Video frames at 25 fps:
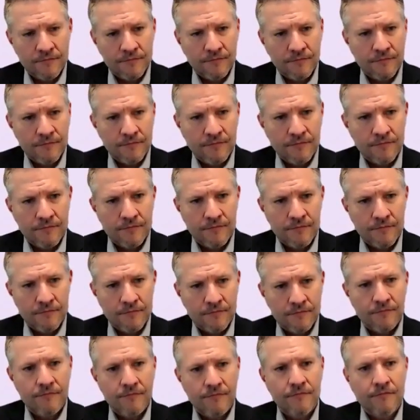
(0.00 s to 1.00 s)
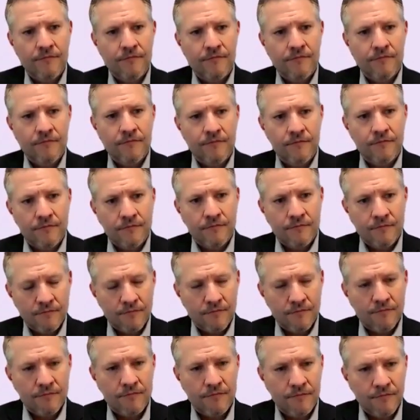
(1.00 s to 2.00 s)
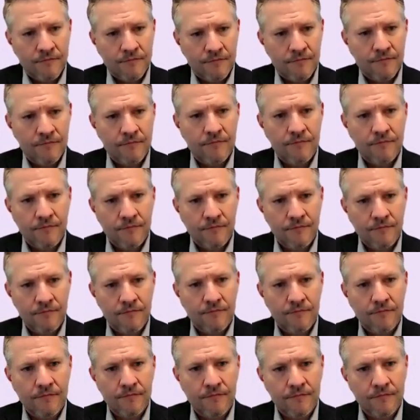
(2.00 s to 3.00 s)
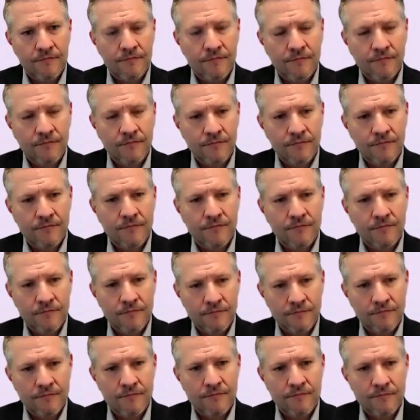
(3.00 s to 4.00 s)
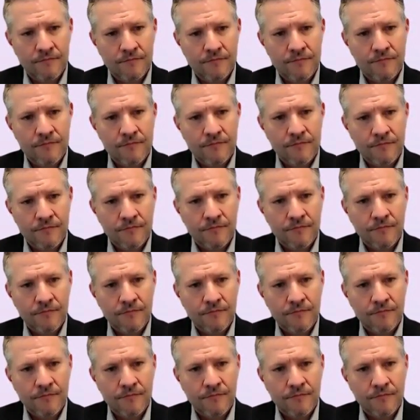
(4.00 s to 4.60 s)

(silent)